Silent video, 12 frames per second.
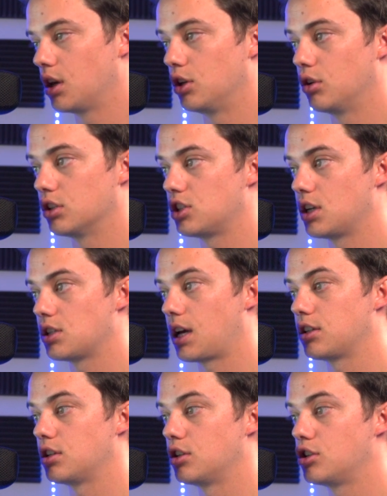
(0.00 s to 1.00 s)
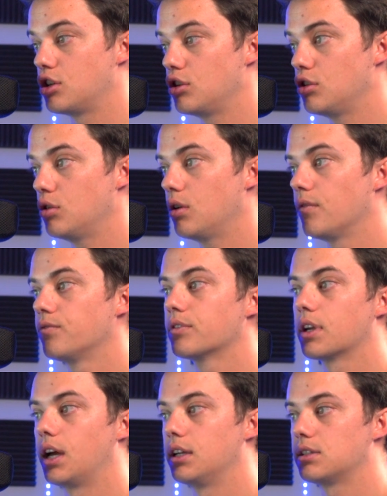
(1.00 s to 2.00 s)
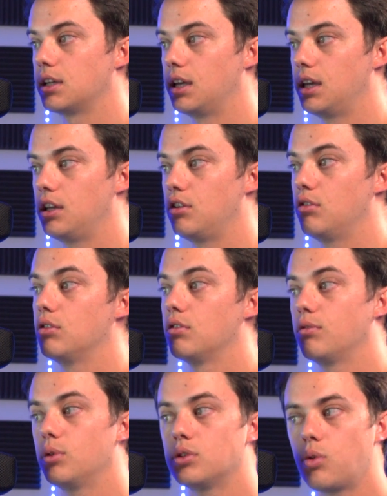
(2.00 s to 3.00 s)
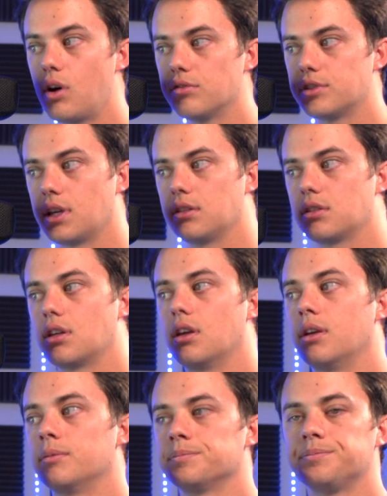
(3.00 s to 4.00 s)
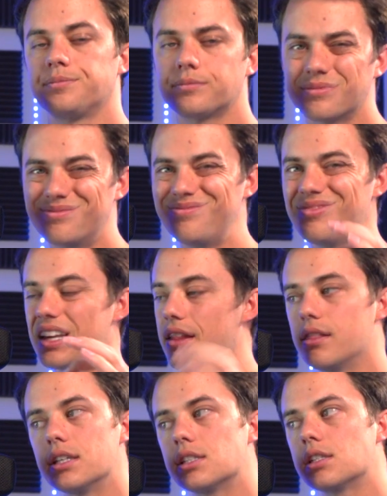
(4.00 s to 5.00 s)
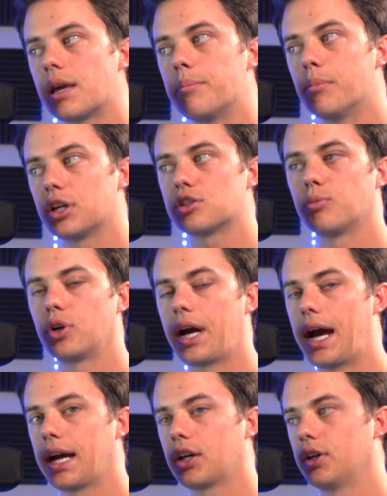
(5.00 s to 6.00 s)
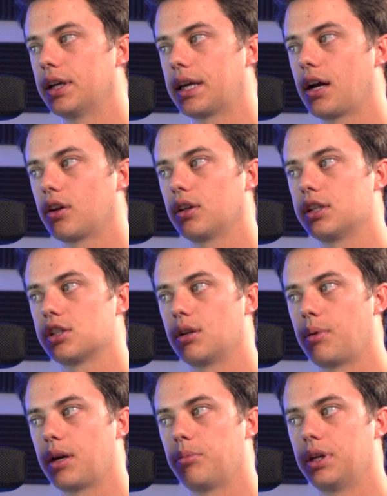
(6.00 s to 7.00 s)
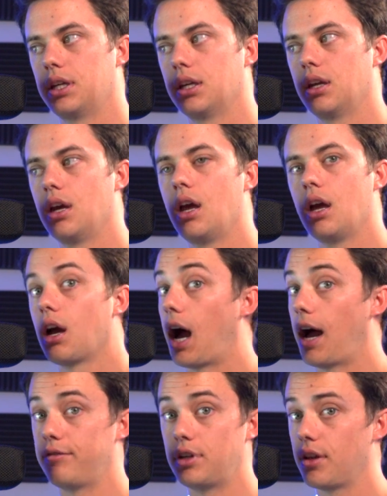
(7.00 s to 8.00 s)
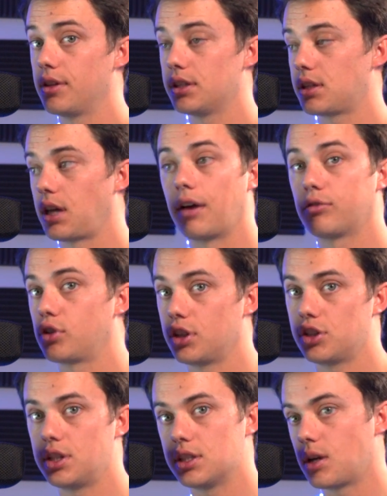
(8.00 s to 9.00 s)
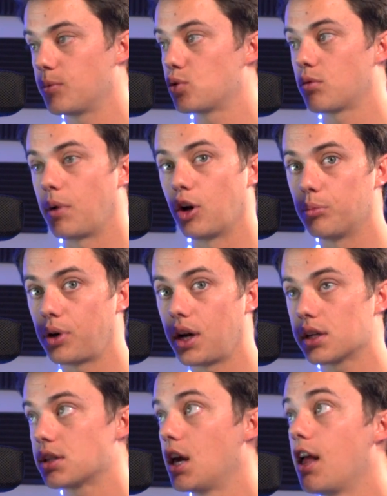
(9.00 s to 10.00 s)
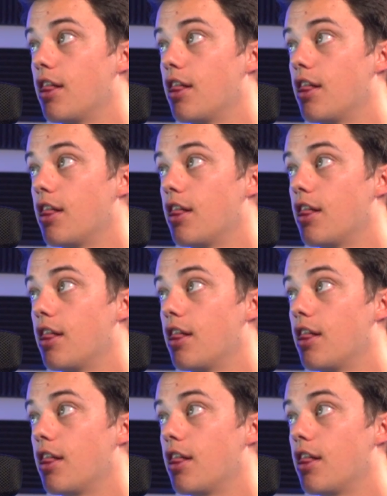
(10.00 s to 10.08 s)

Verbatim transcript: You could change that to two and it's going to hit you with twelve cents. This is a much more accurate calculation in my opinion. I've done this, I've crunched these numbers with my own products.